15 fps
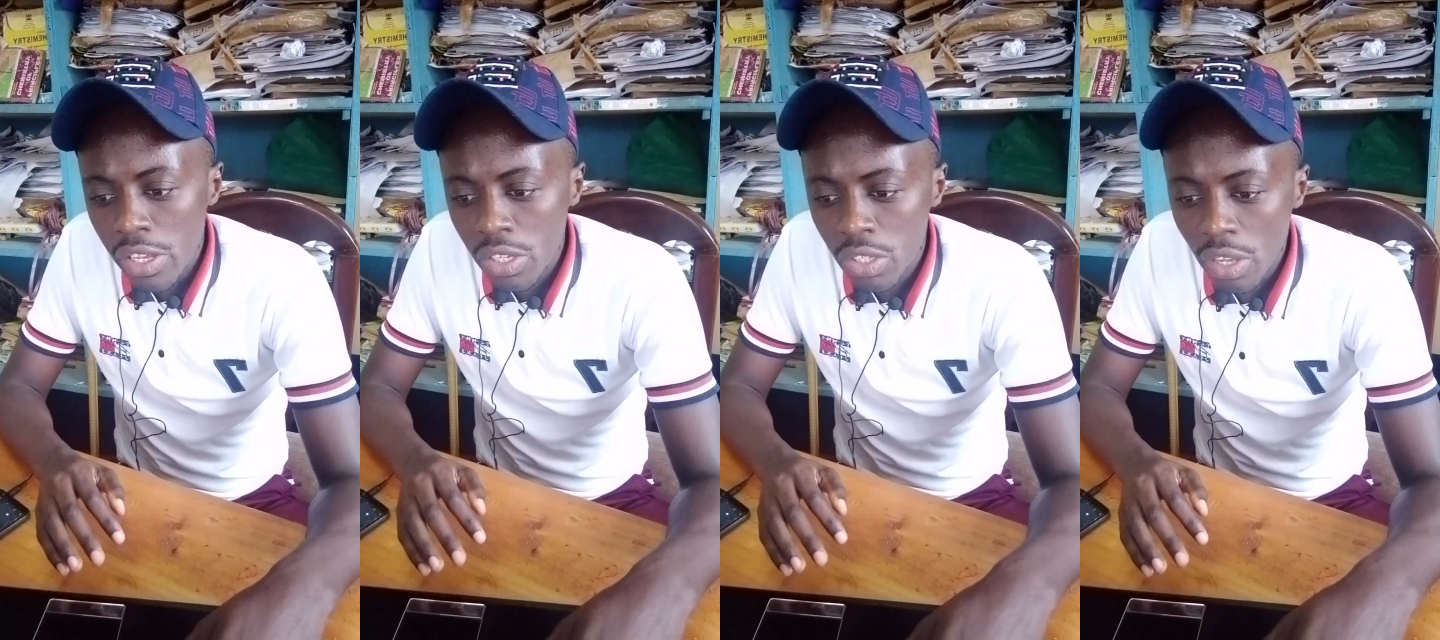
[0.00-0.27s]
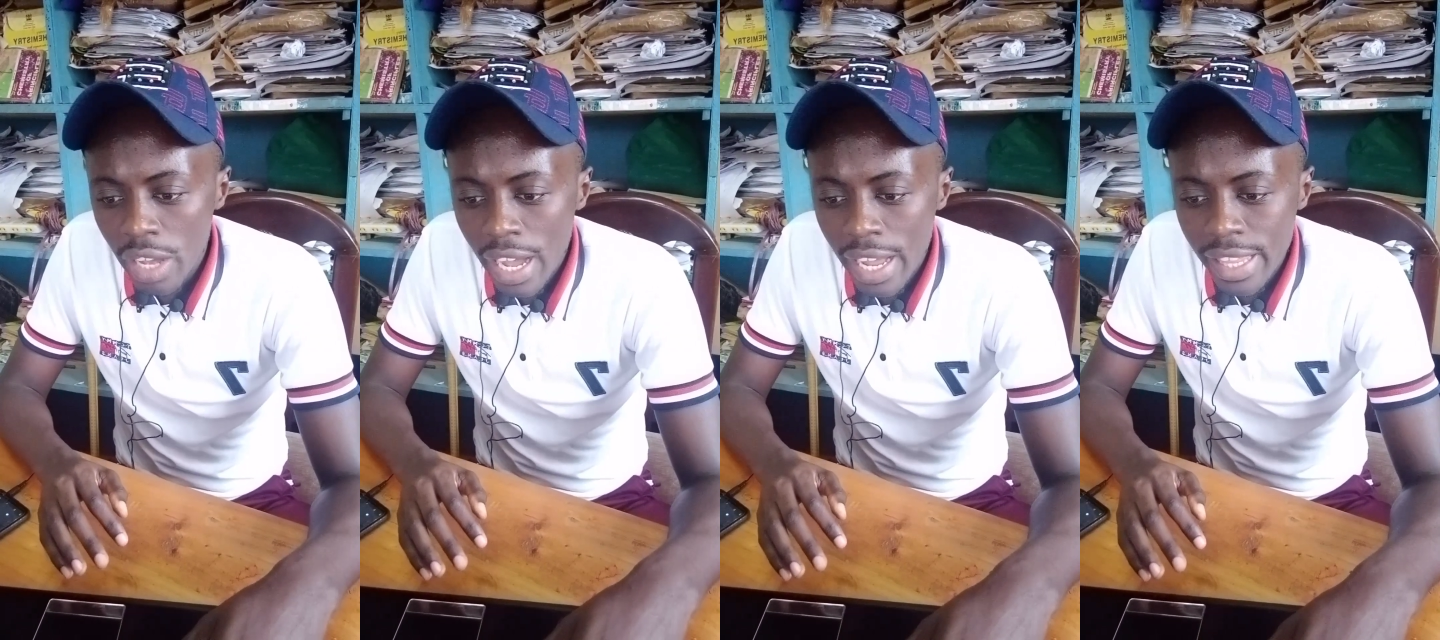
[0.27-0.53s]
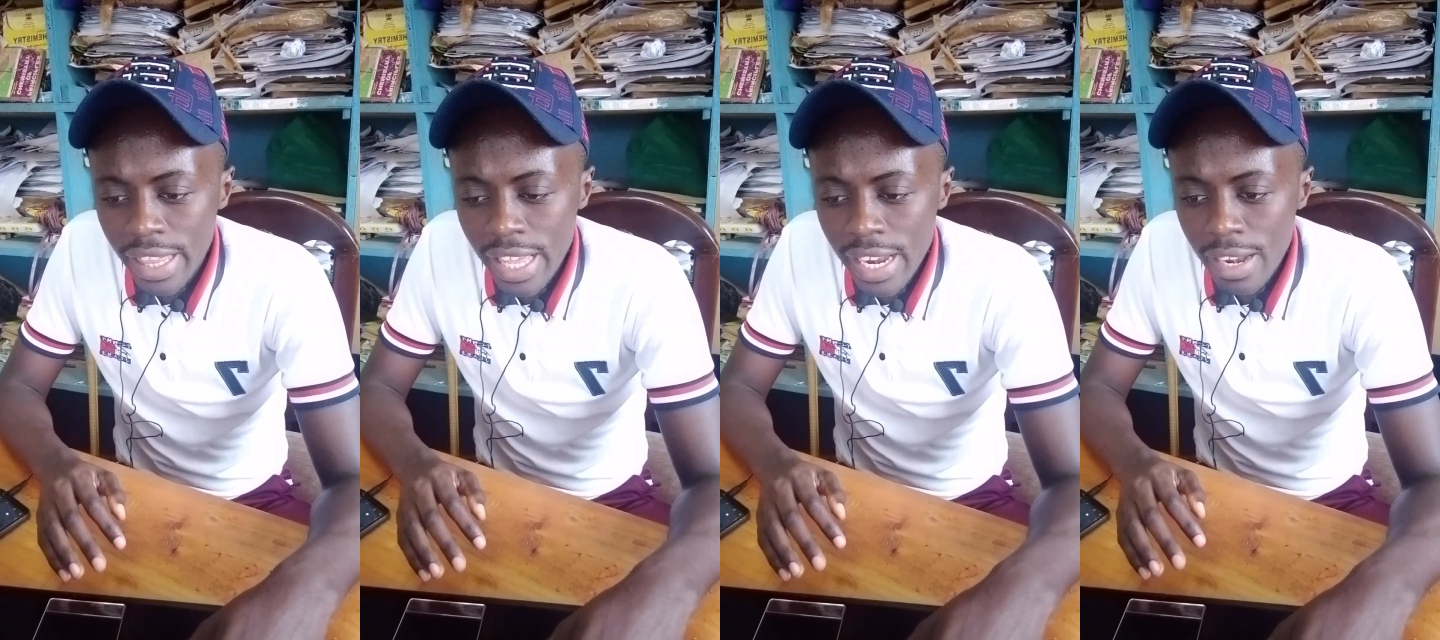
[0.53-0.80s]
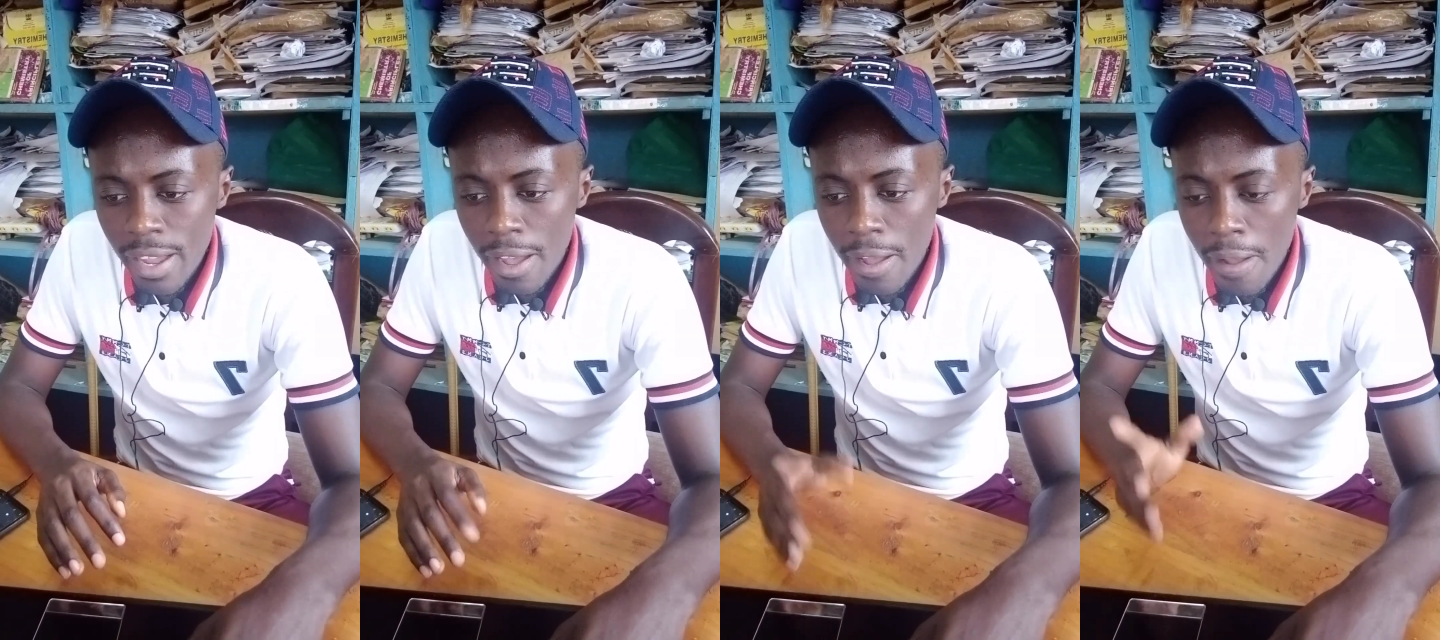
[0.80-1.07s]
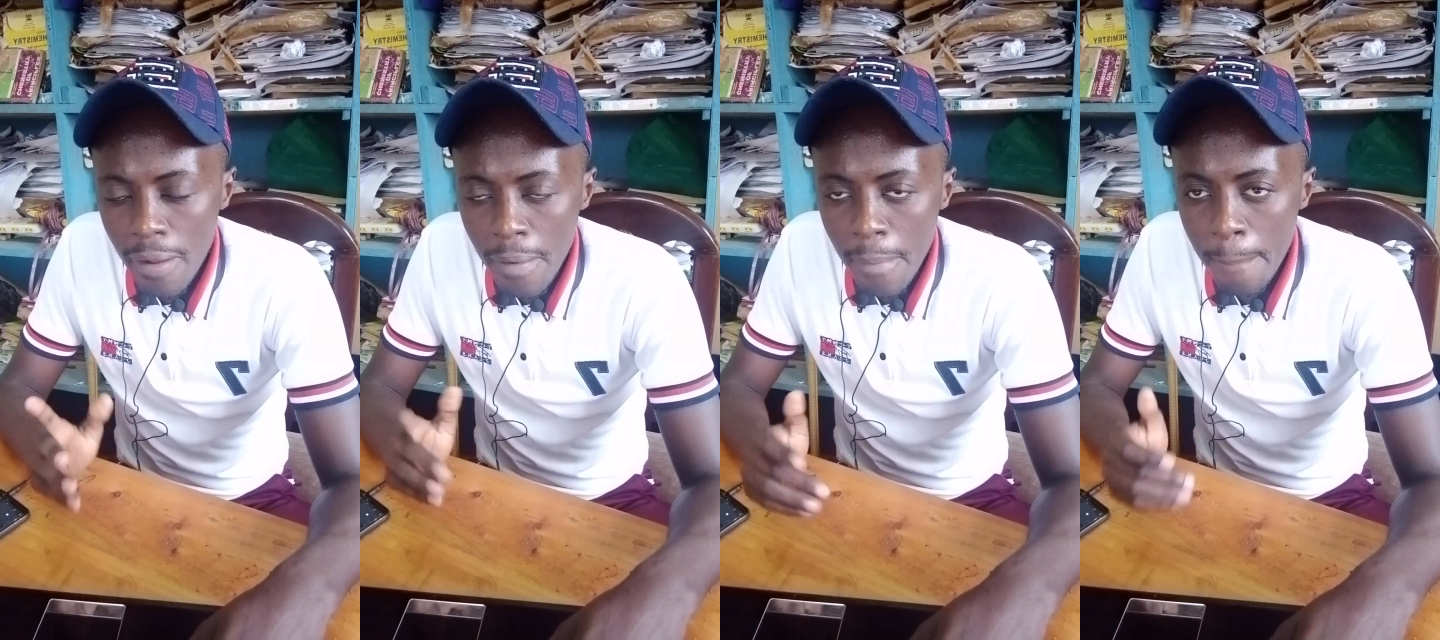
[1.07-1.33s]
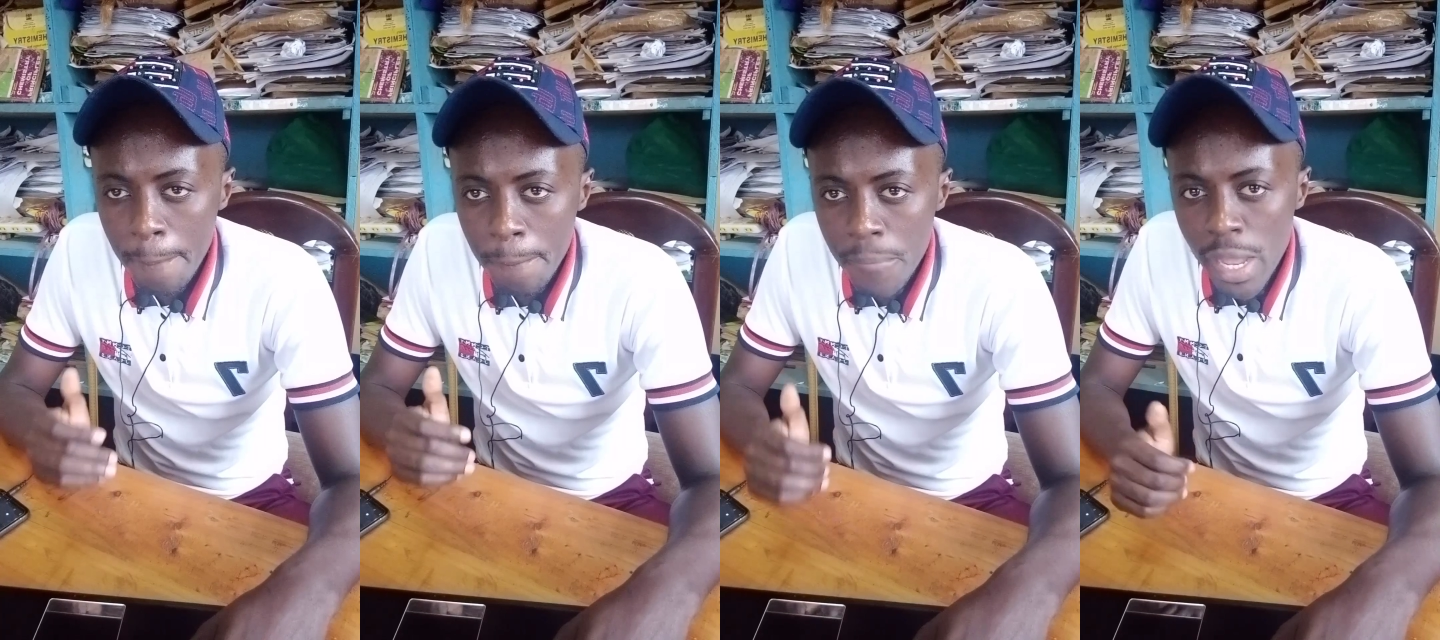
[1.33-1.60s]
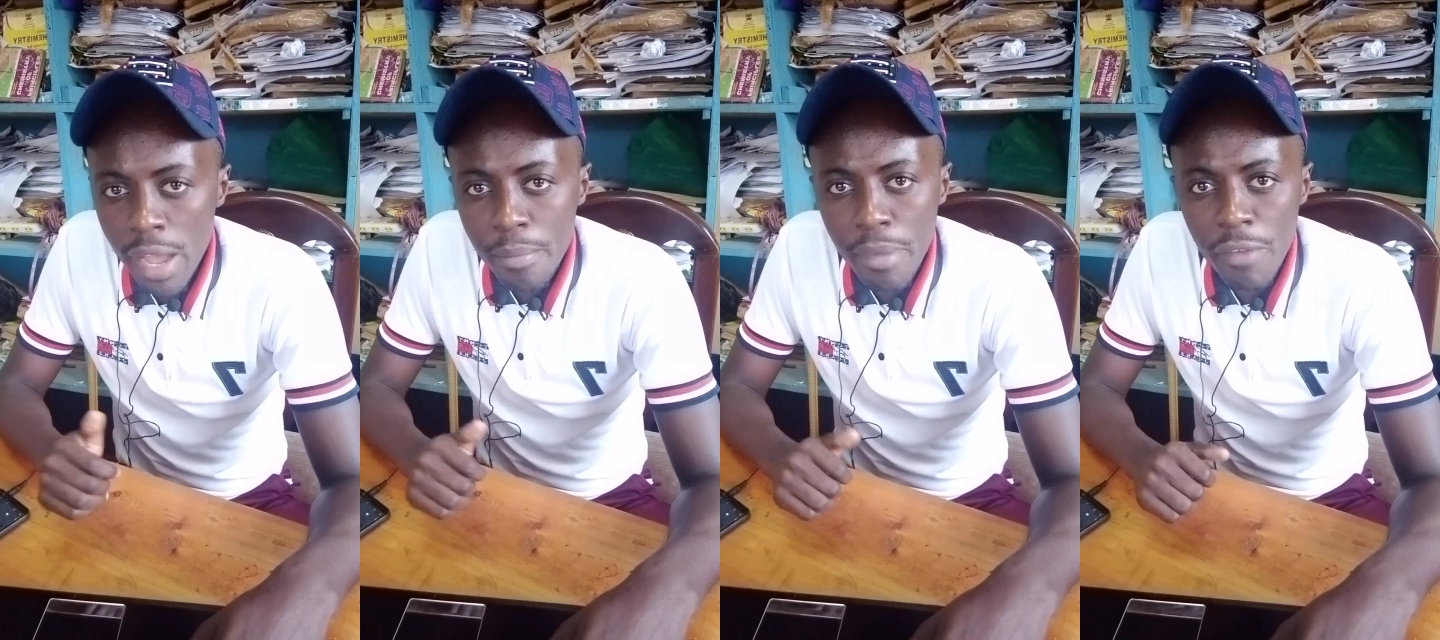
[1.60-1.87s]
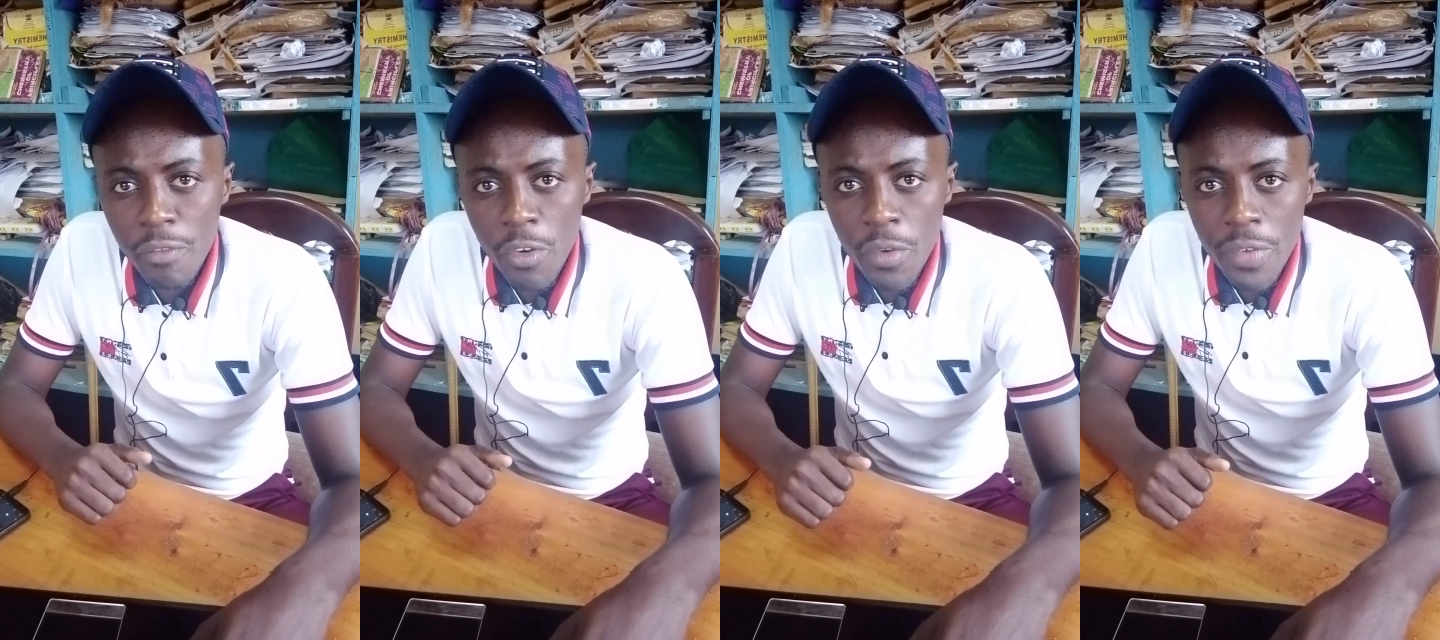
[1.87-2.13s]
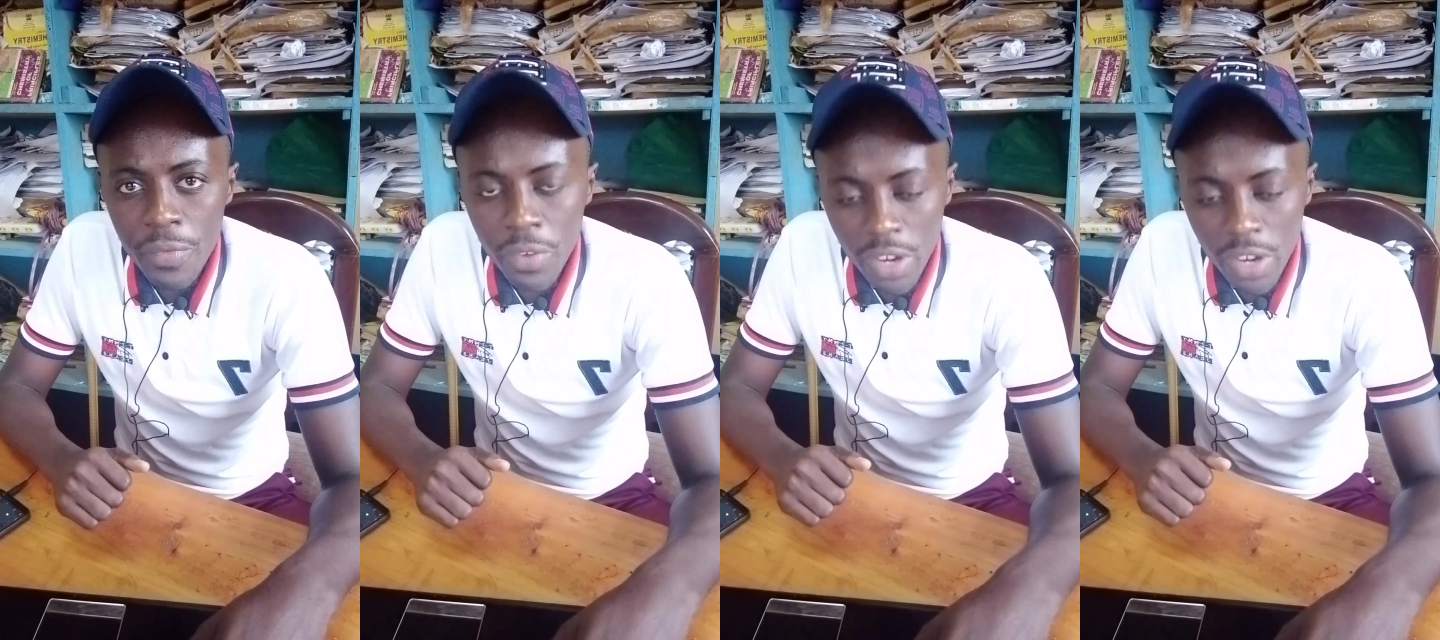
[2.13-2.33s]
So, and then before we